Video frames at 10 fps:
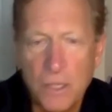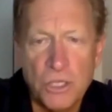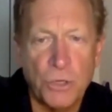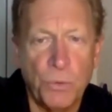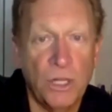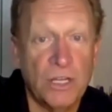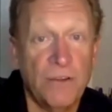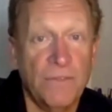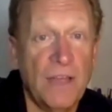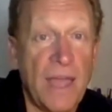So we looked
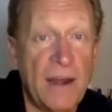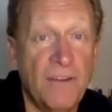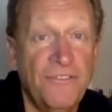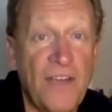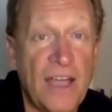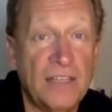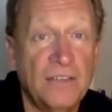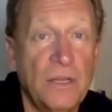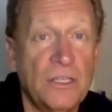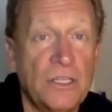at
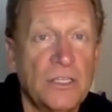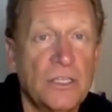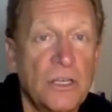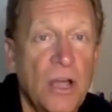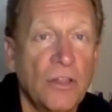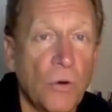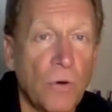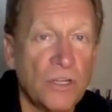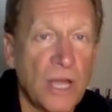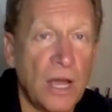effectiveness on the
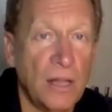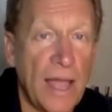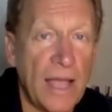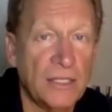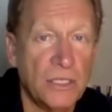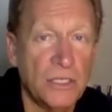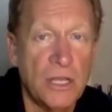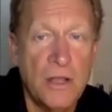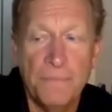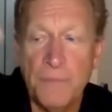horizontal
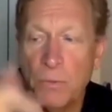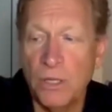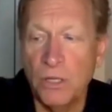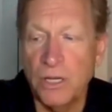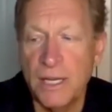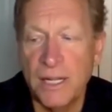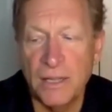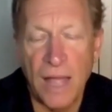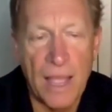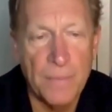axis, we look at
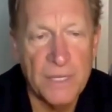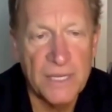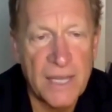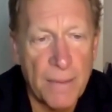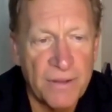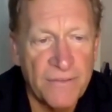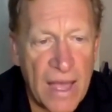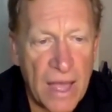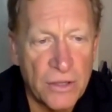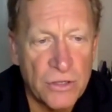alignment to company
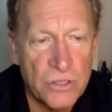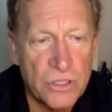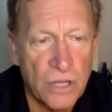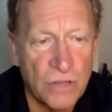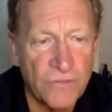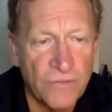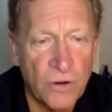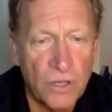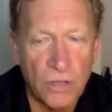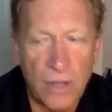values on the
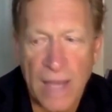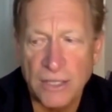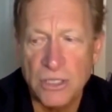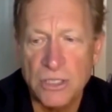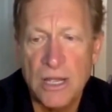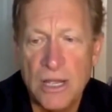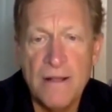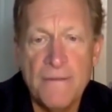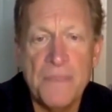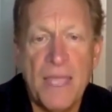vertical axis,
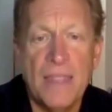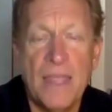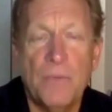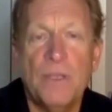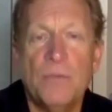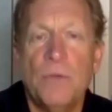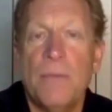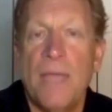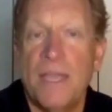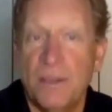and then we
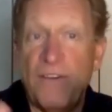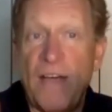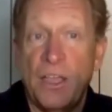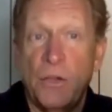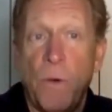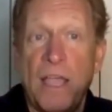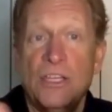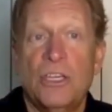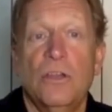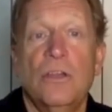make an
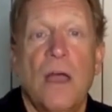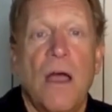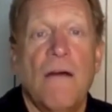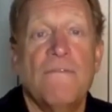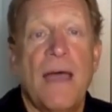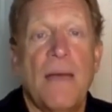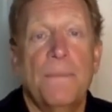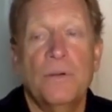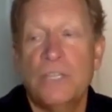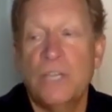evaluation of that
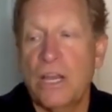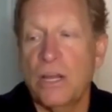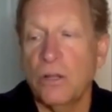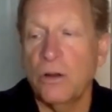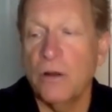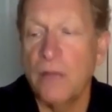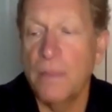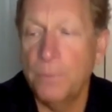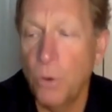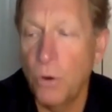particular
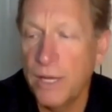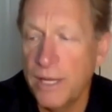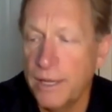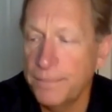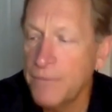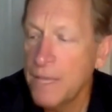employee.